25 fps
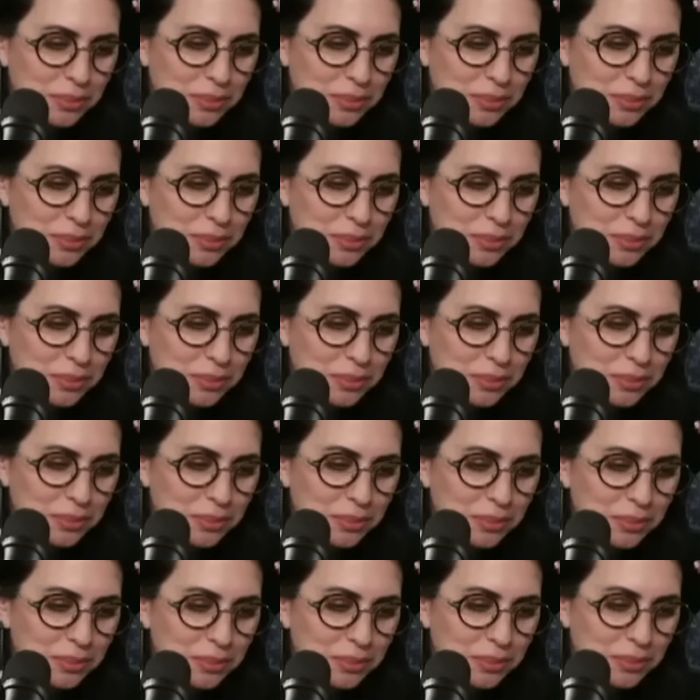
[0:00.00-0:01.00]

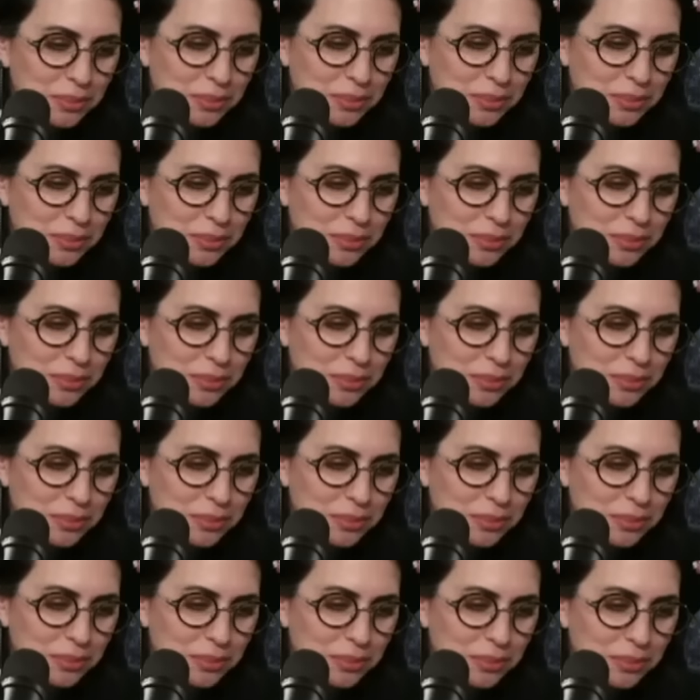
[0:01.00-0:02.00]

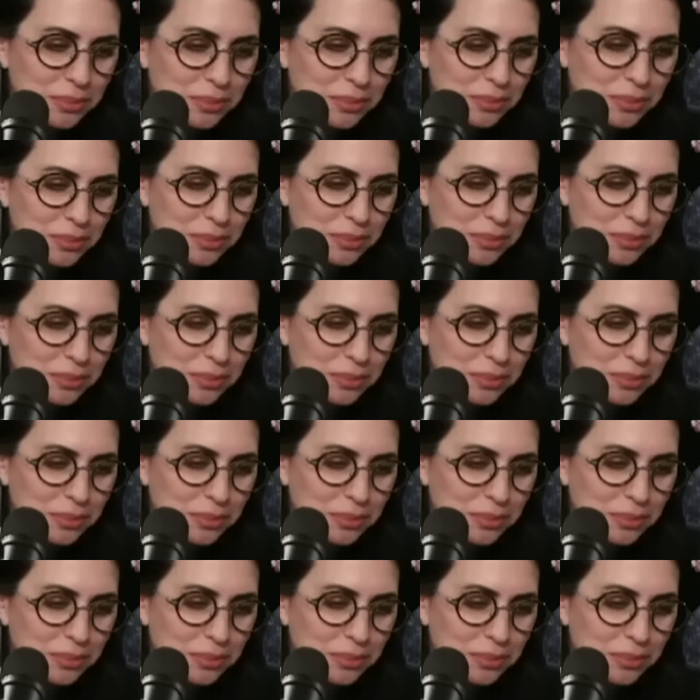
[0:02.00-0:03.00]

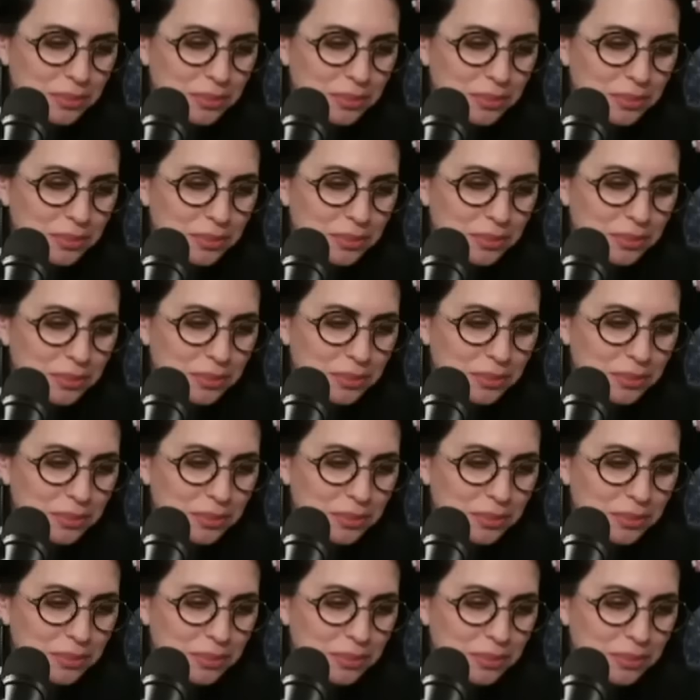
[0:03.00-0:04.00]

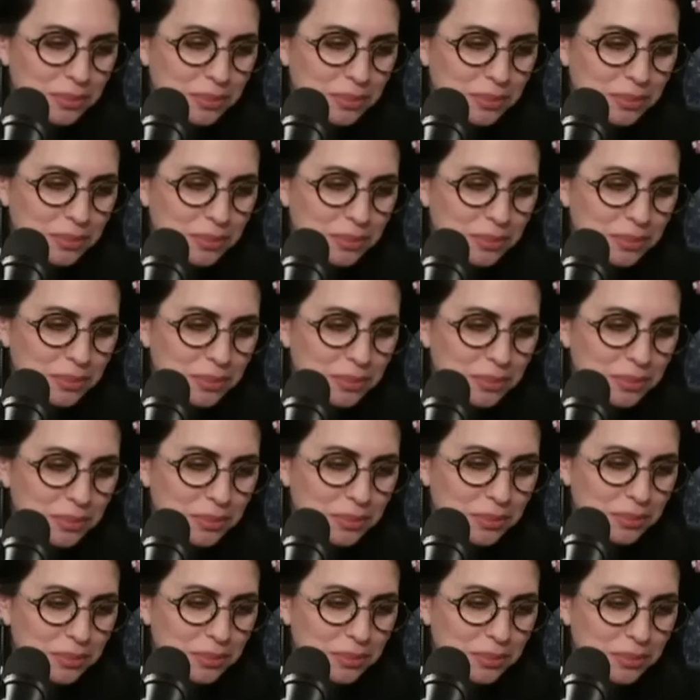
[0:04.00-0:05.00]

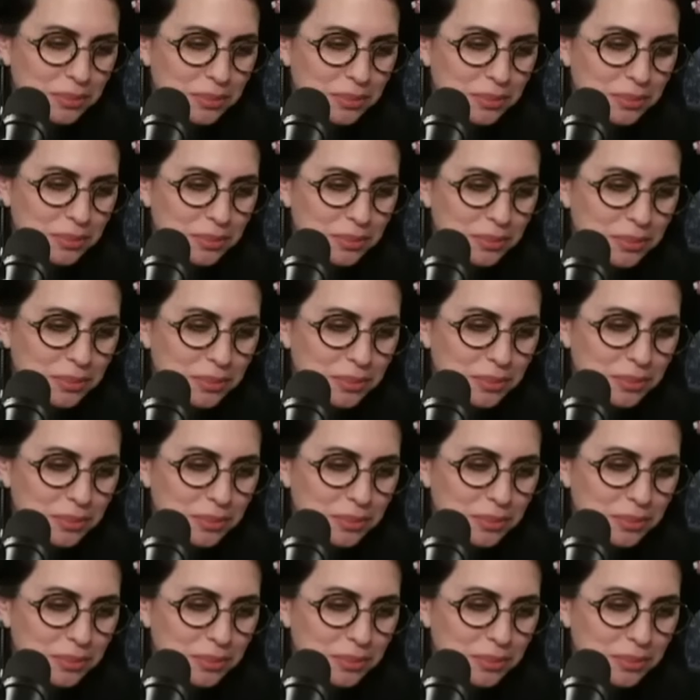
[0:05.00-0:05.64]
The person shown says nothing.